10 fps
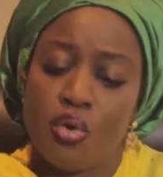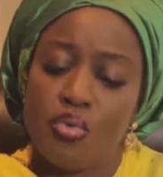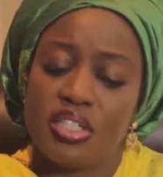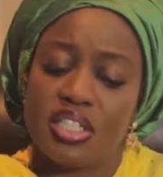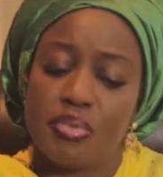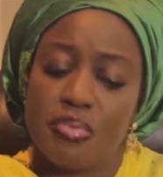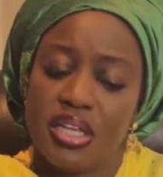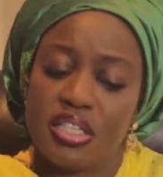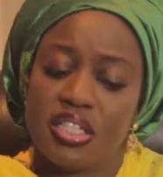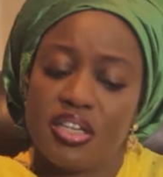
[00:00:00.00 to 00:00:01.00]
which is the
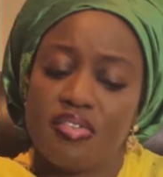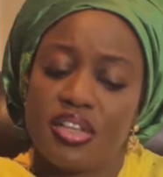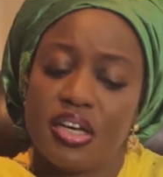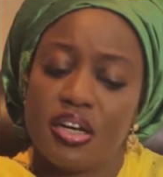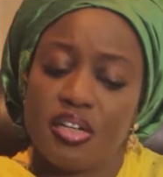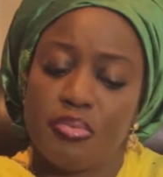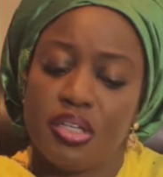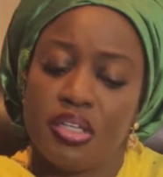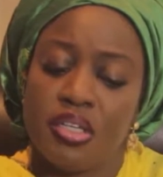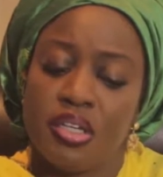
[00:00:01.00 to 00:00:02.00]
mainstay of the
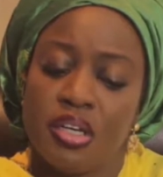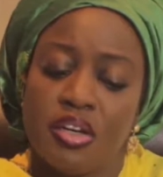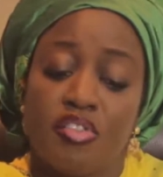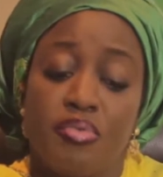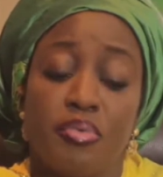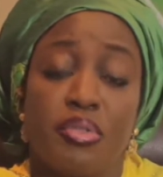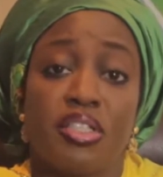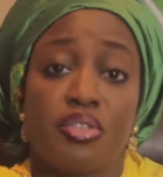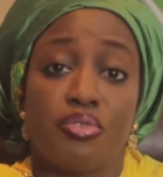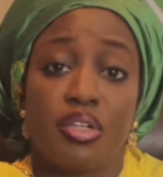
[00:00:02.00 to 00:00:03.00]
economy of people in
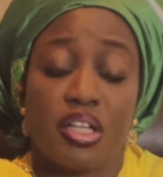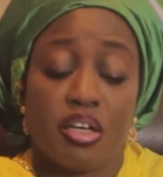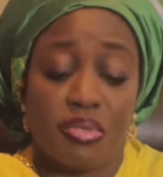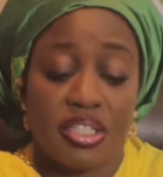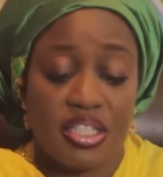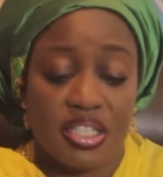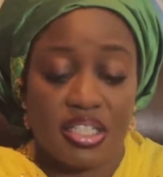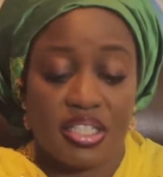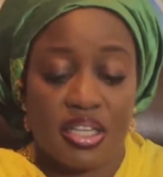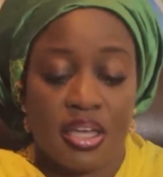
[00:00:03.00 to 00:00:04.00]
the rural
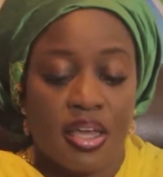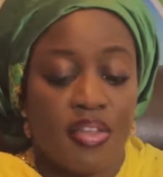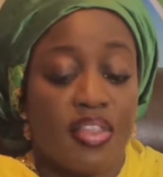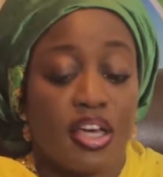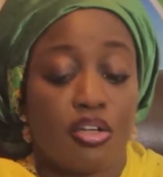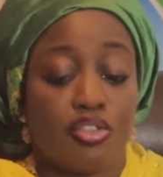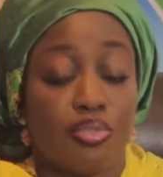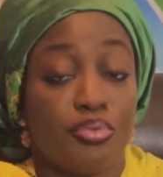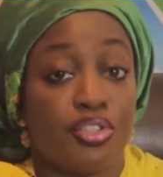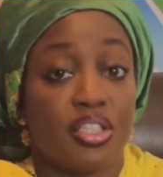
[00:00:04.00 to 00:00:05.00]
communities, their
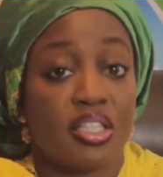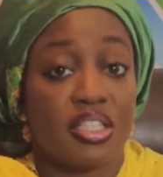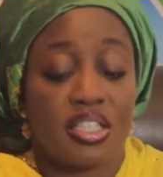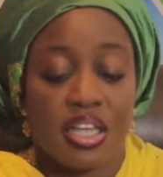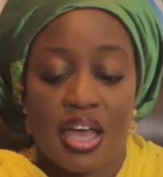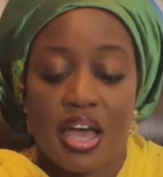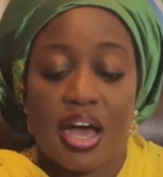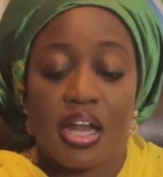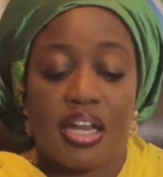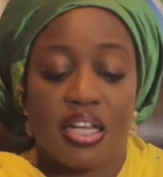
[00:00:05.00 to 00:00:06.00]
contributions
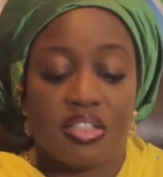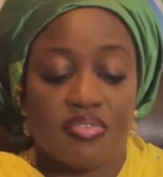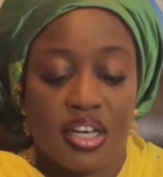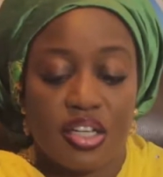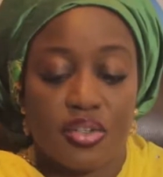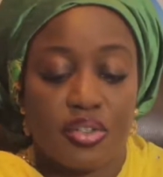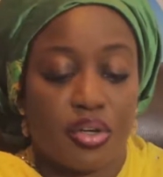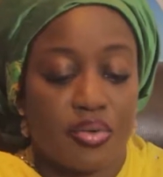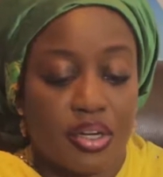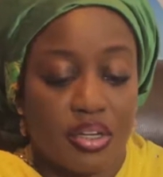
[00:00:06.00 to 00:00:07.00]
are less valued
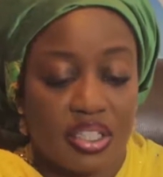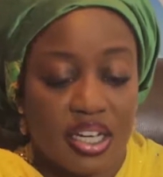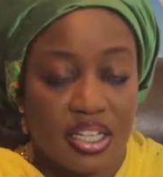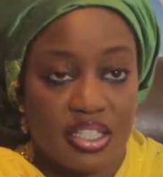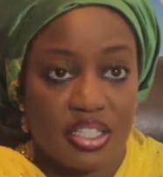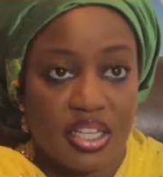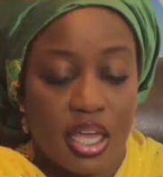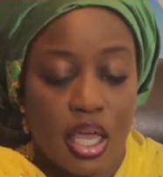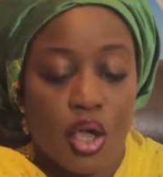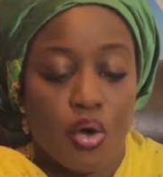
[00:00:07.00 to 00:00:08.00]
or recognized.
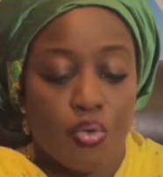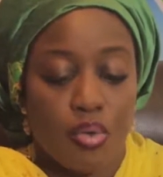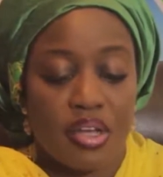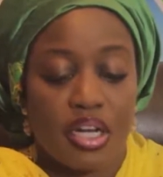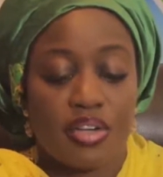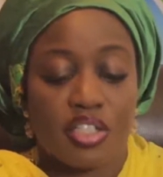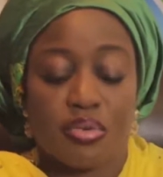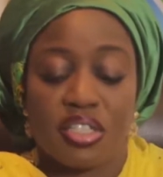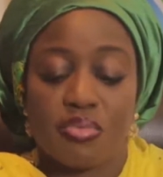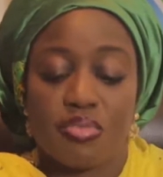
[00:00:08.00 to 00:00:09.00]
Women are
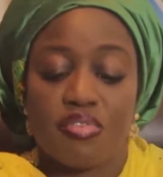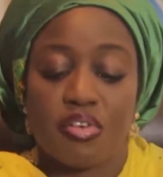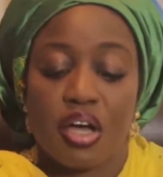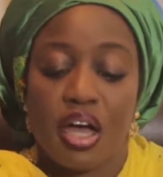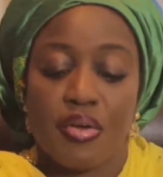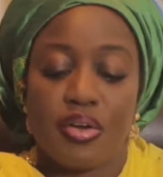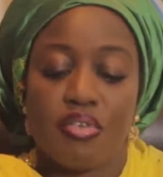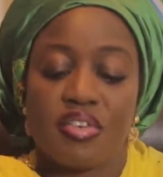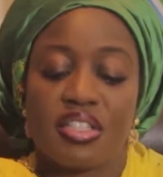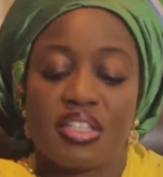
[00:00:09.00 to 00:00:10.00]
responsible for carrying
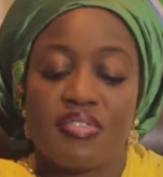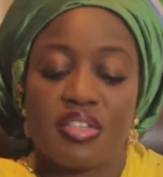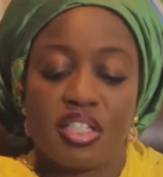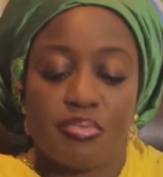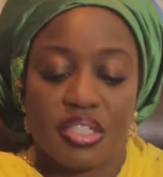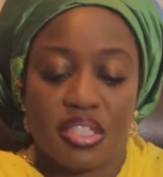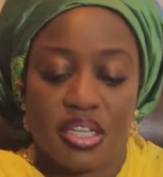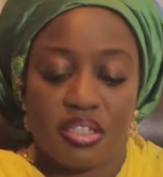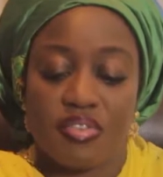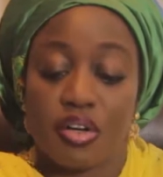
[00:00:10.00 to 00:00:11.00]
over
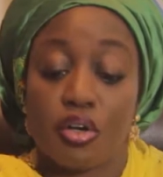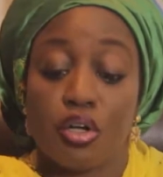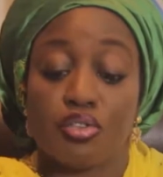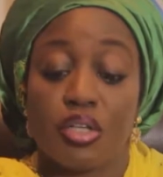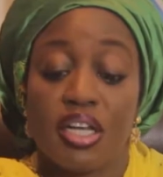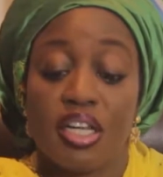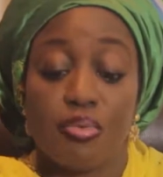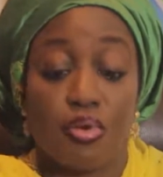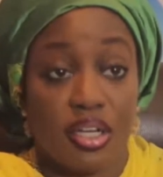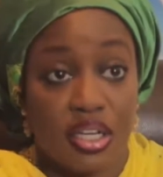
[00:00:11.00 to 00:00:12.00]
70% of agricultural
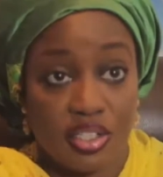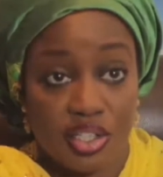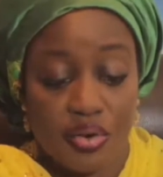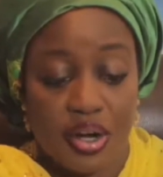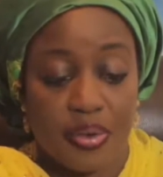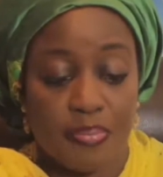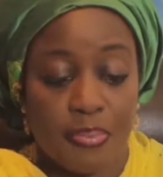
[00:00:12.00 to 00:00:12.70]
labor in Nigeria,